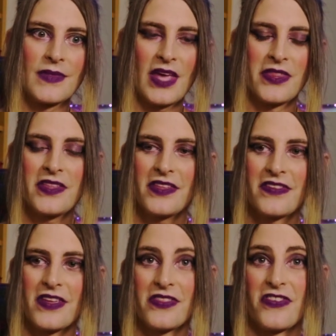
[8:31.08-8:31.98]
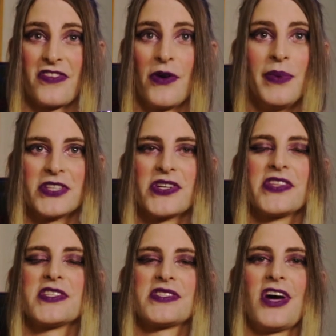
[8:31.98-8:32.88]
I think that's it. There's so much on
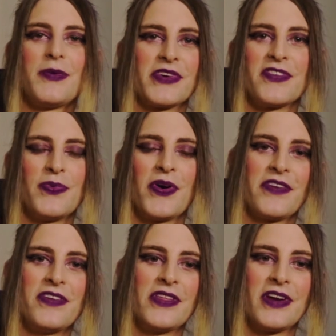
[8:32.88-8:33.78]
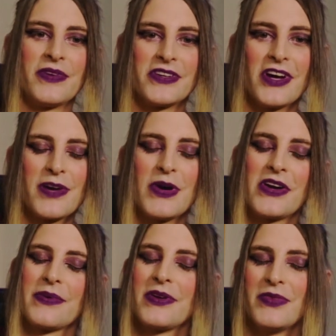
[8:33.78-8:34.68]
this topic of point of view that I want to talk
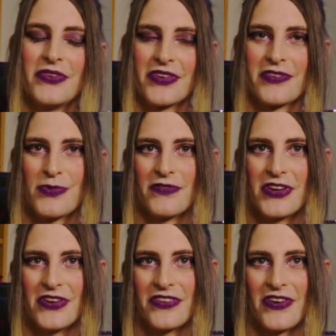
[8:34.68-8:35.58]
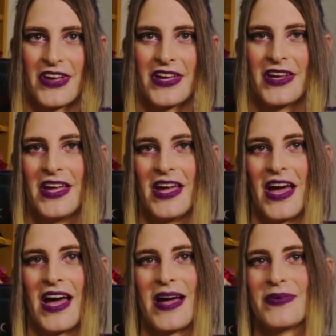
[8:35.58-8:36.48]
about. I'm going to be doing some more videos on it.
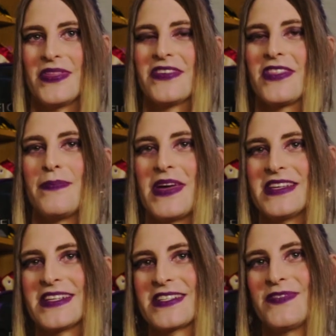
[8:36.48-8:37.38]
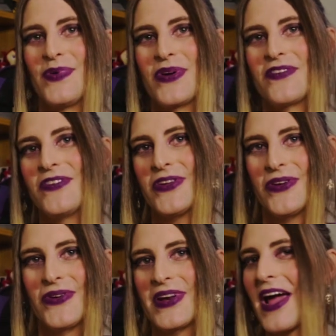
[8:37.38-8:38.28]
These are the basics of point of
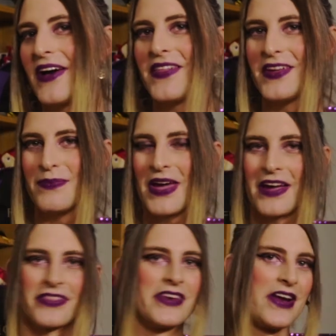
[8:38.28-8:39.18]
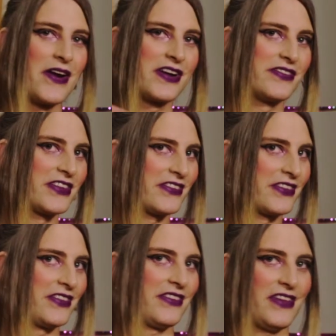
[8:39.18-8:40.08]
view and how they impact the narrative
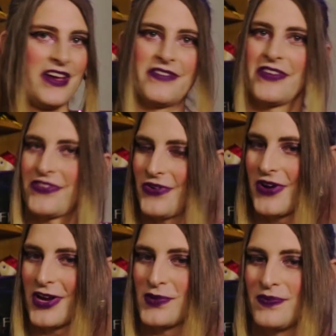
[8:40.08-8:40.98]
distance of your story.